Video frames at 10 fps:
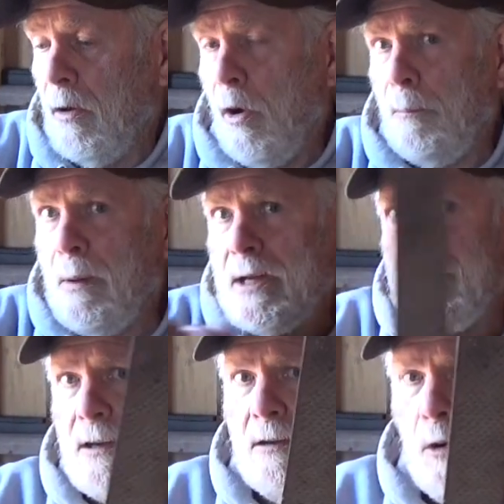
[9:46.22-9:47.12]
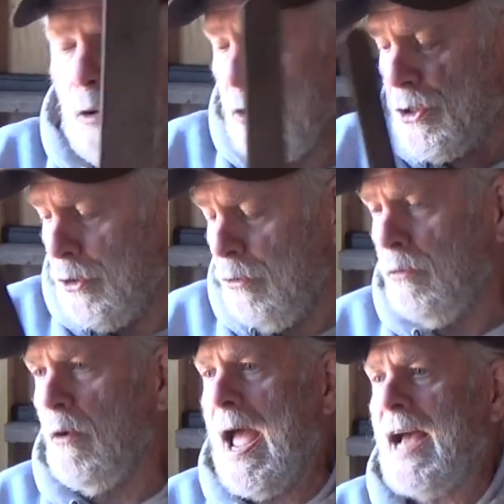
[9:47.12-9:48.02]
whole bunch of horseshoe
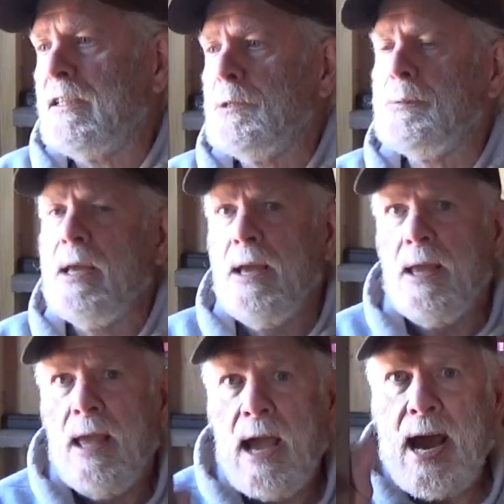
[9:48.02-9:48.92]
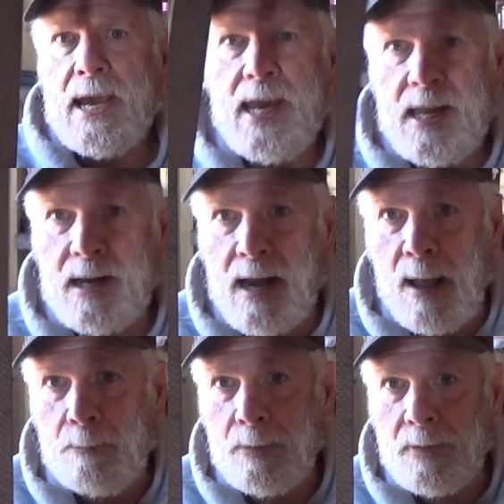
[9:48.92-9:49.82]
rasps, I heated
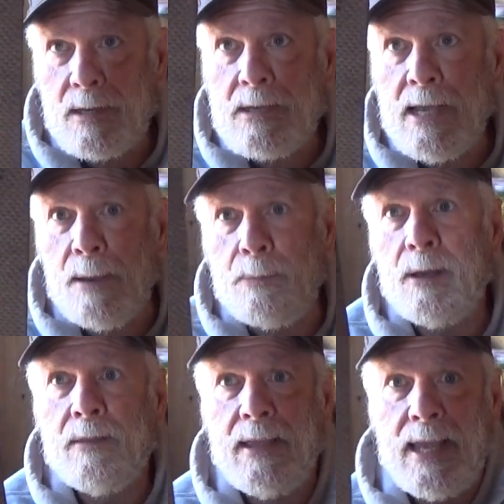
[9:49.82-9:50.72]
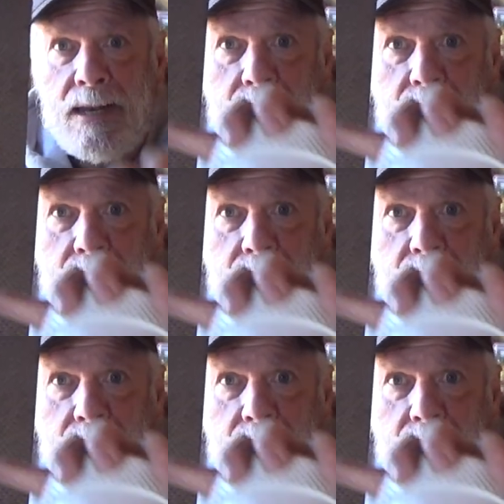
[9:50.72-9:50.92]
up the tip, the end